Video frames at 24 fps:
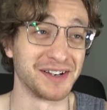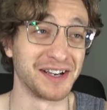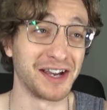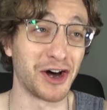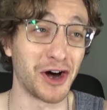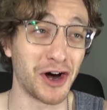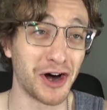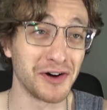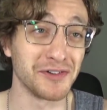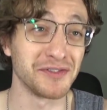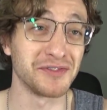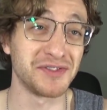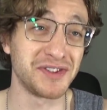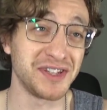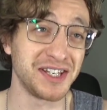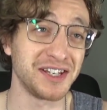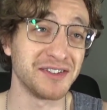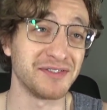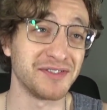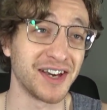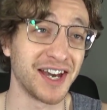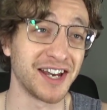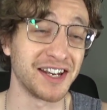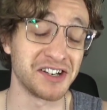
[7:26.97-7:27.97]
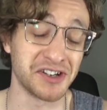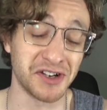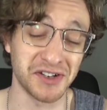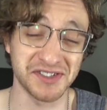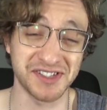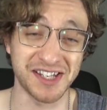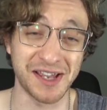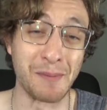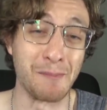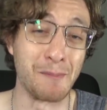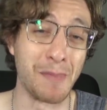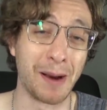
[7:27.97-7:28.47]
of the event, and I'll
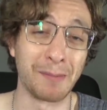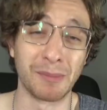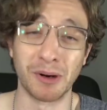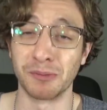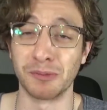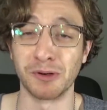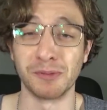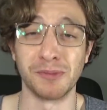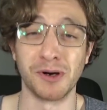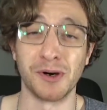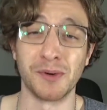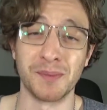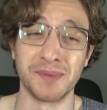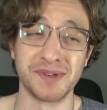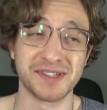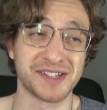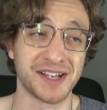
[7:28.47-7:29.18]
say memorable moments